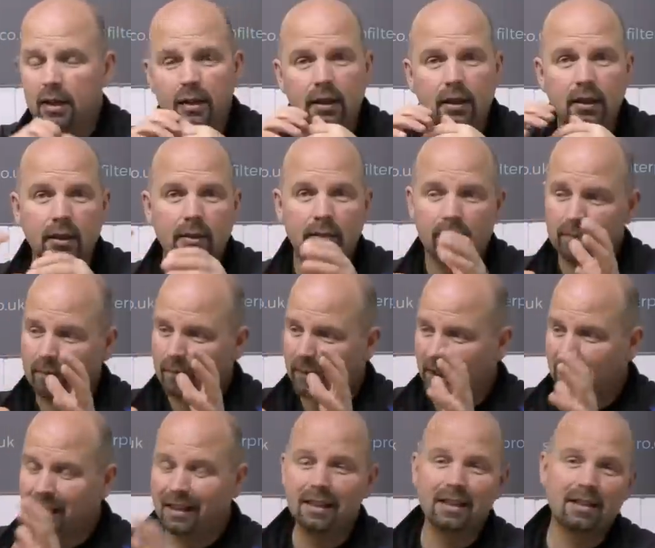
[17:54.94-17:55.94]
Here,
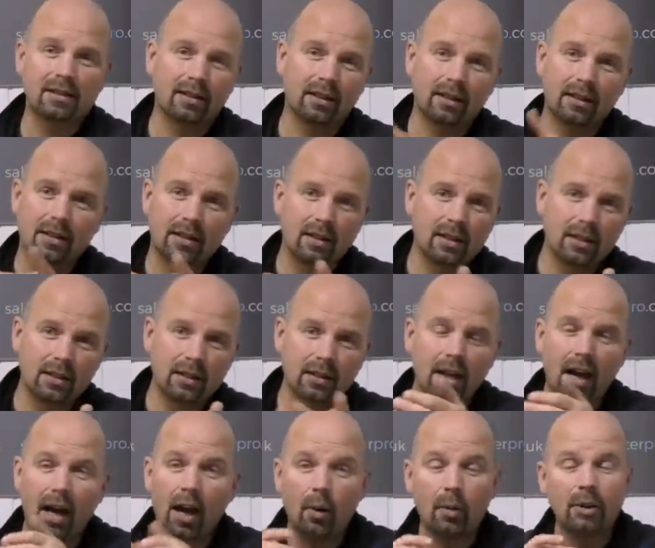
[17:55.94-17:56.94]
at least they can see
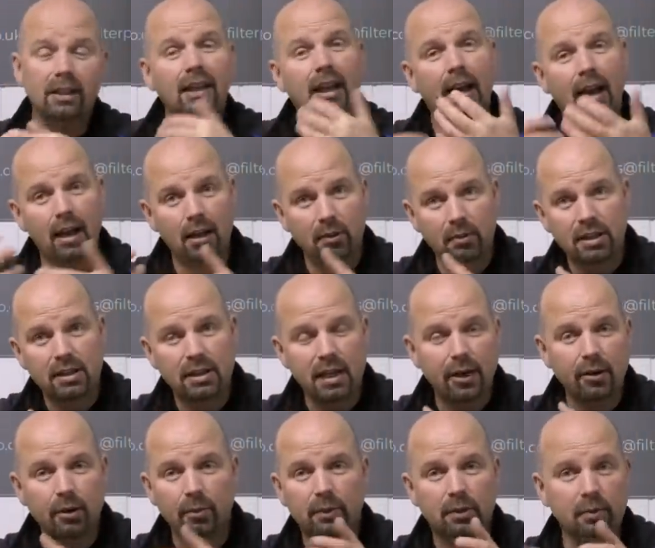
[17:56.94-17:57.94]
how it can be
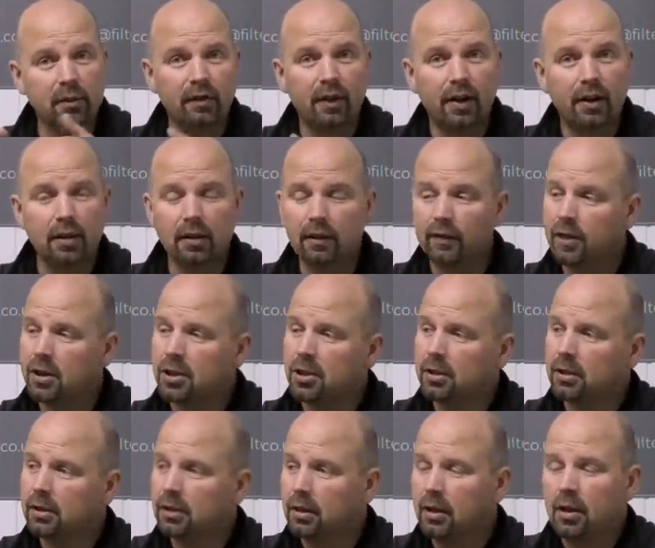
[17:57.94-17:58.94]
set up to be very
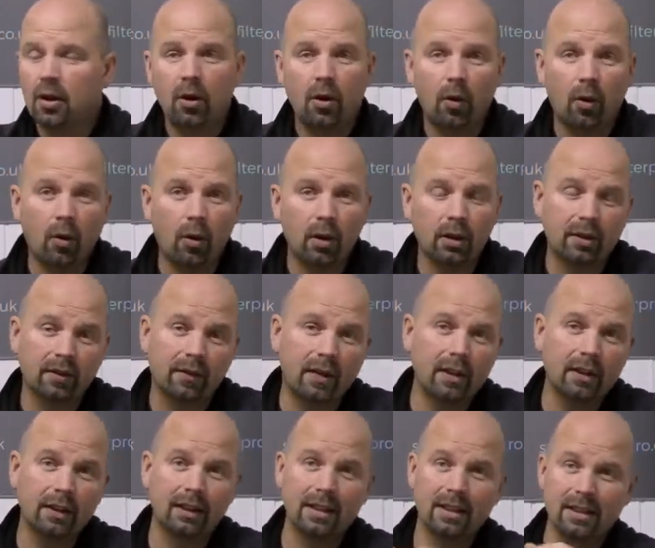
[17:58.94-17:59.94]
efficient or at the
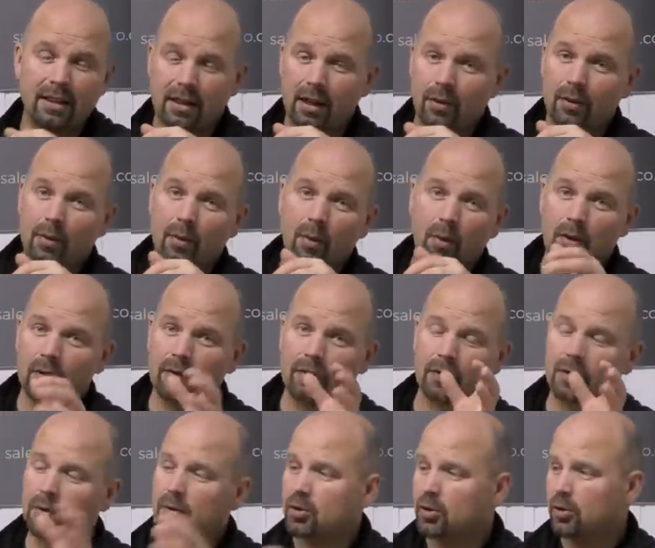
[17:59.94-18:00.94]
very least how the water
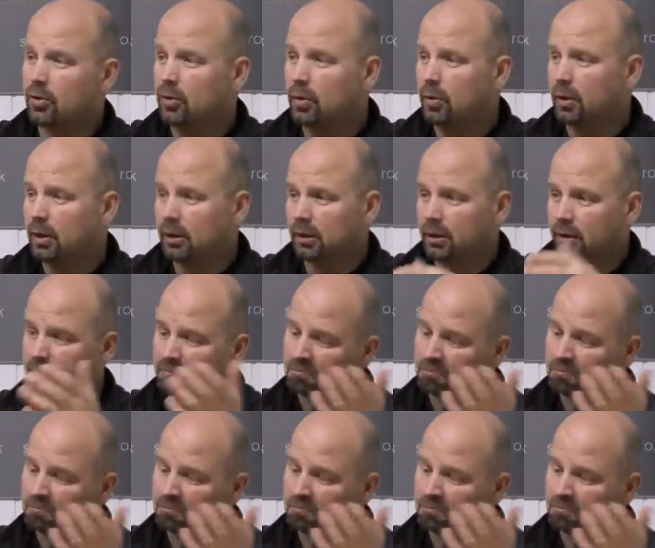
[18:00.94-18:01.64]
flows through it.